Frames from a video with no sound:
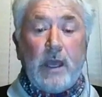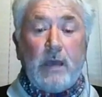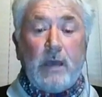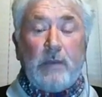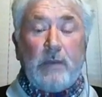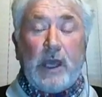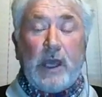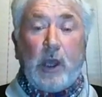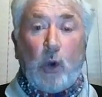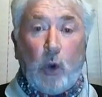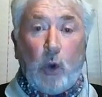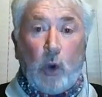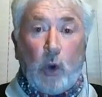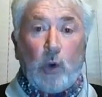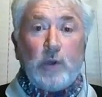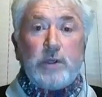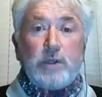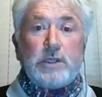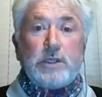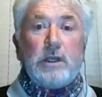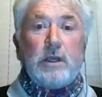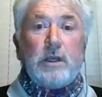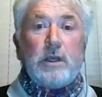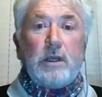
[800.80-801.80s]

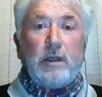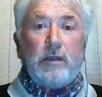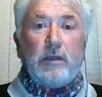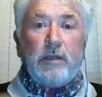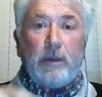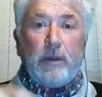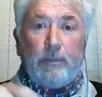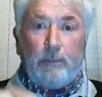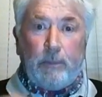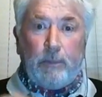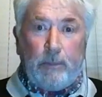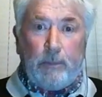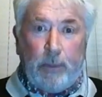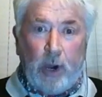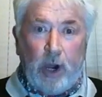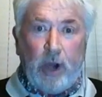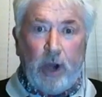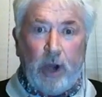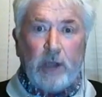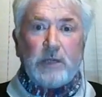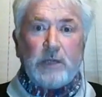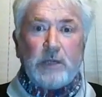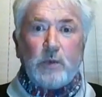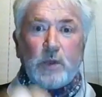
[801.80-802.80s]
because the
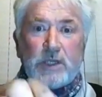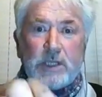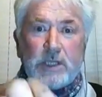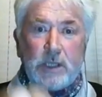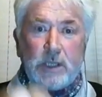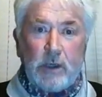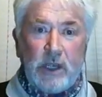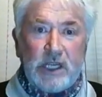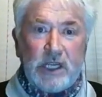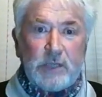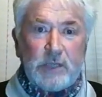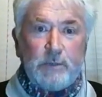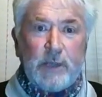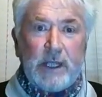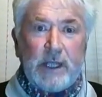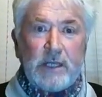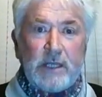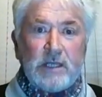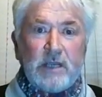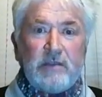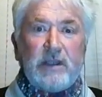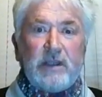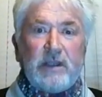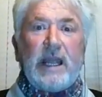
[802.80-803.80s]
part was so
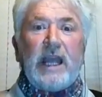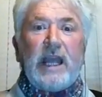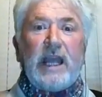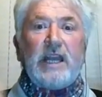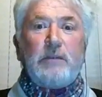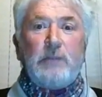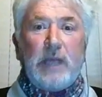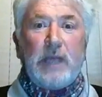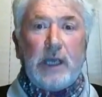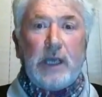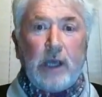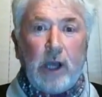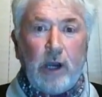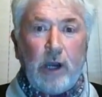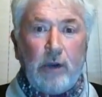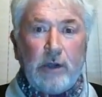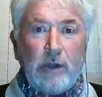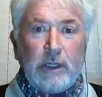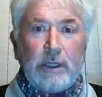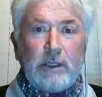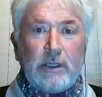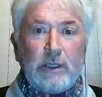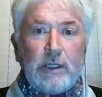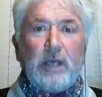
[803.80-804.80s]
expensive and had to be
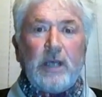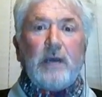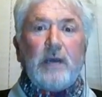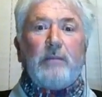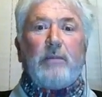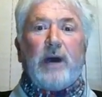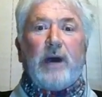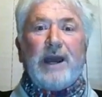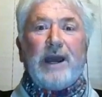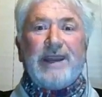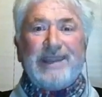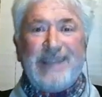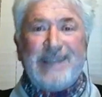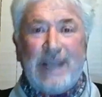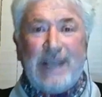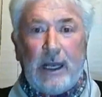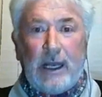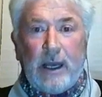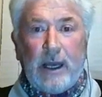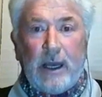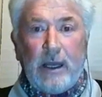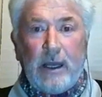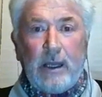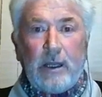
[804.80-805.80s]
coded by a
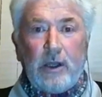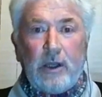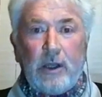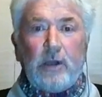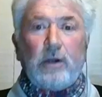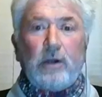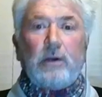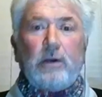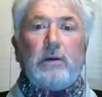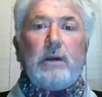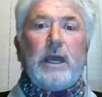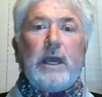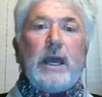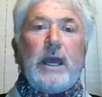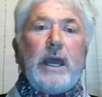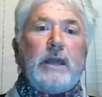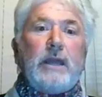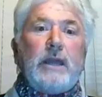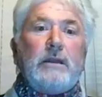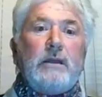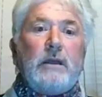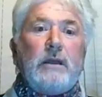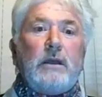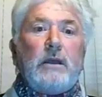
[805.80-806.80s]
dealer who
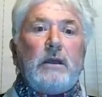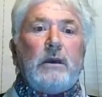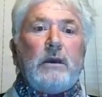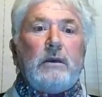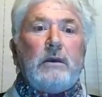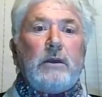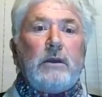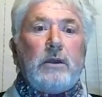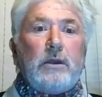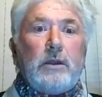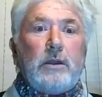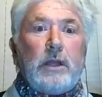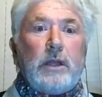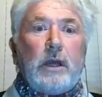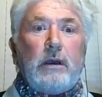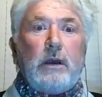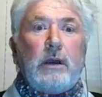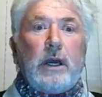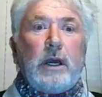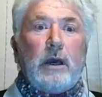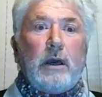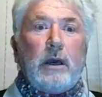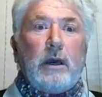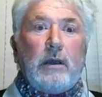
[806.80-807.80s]
had,
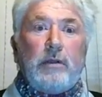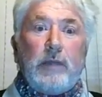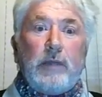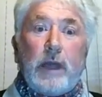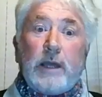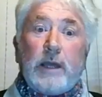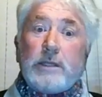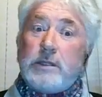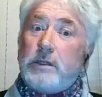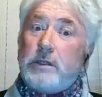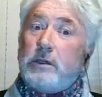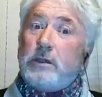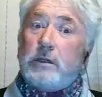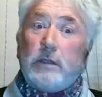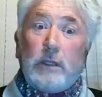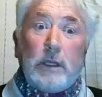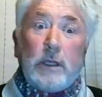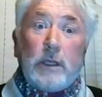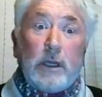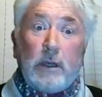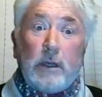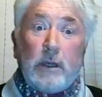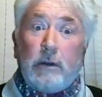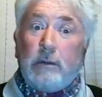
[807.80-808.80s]
1,000
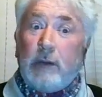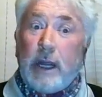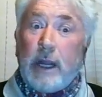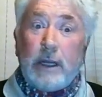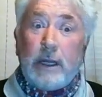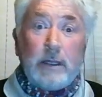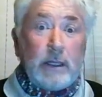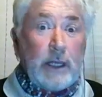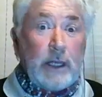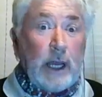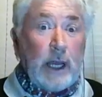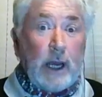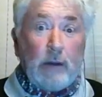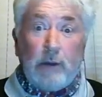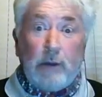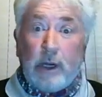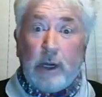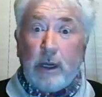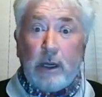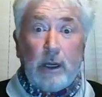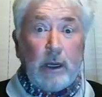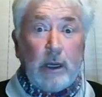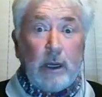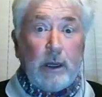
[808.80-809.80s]
rand an
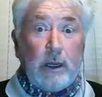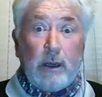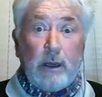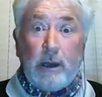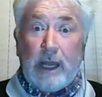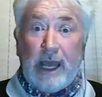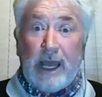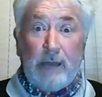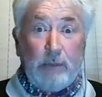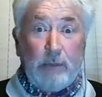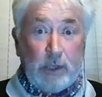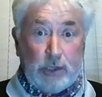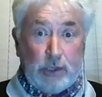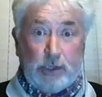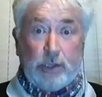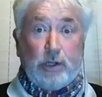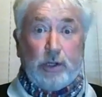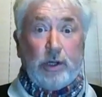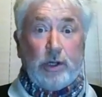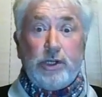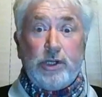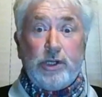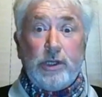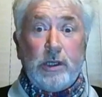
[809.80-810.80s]
hour labor
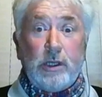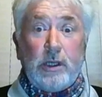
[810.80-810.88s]
charge.